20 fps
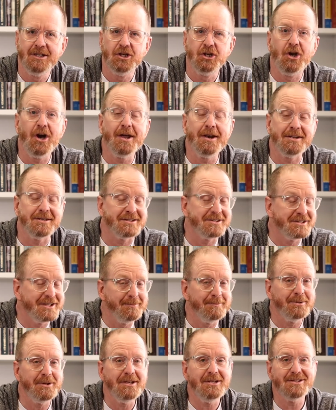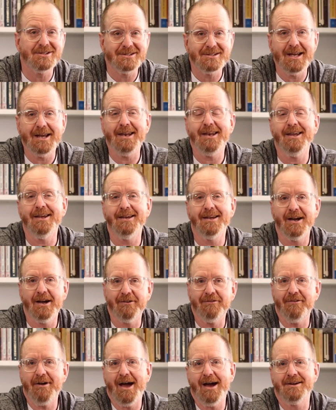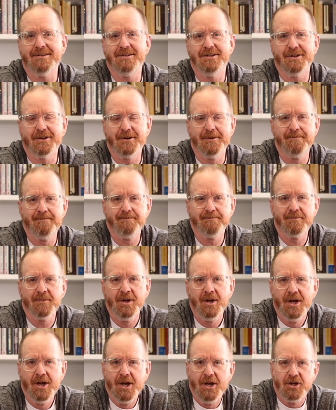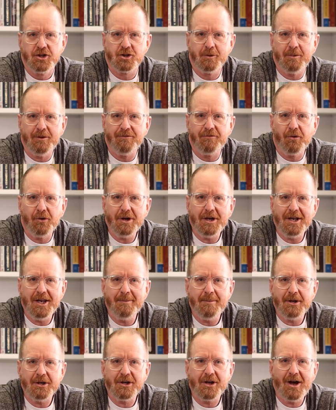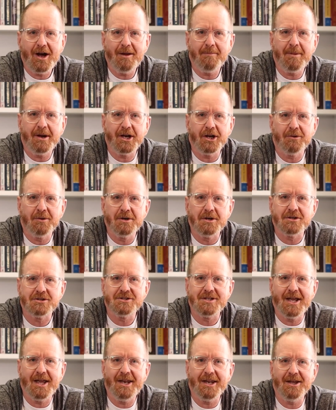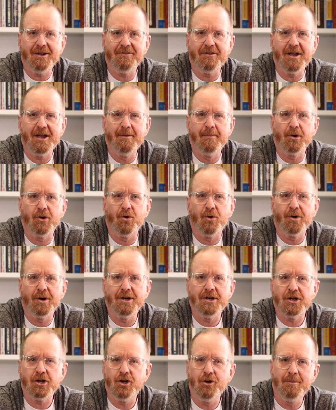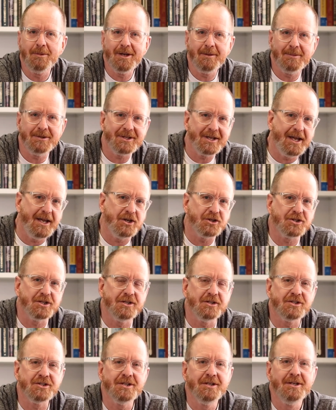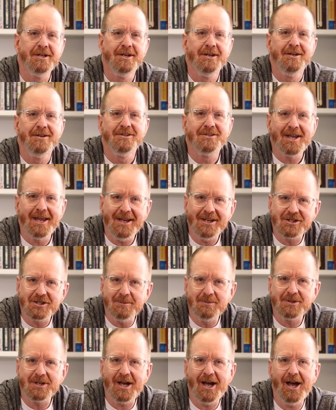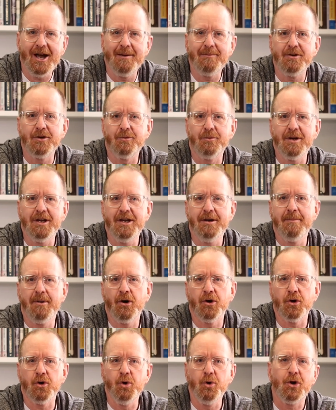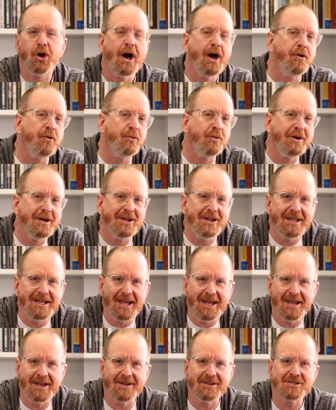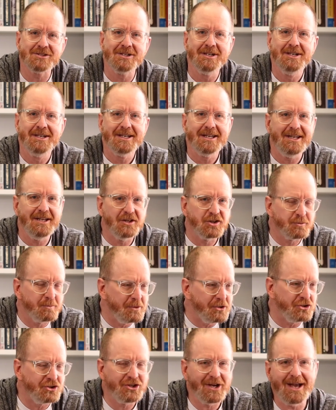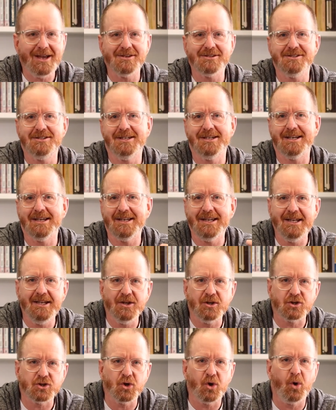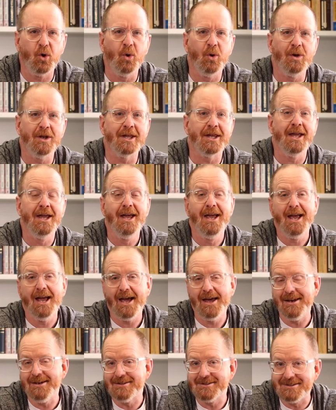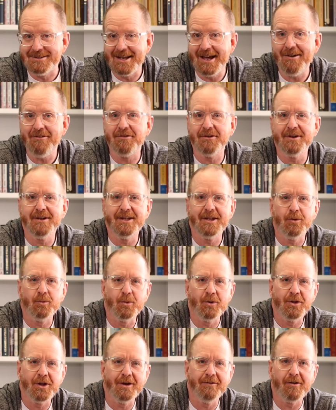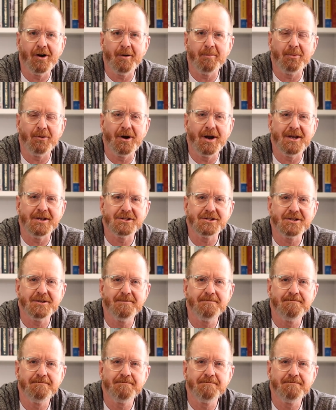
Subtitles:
God is simply stating a fact here. So before you limit God by your understanding of Him according to human limitations, take some time to read about who God really is. He is majestic and He is holy, and He's definitely worthy of our praise.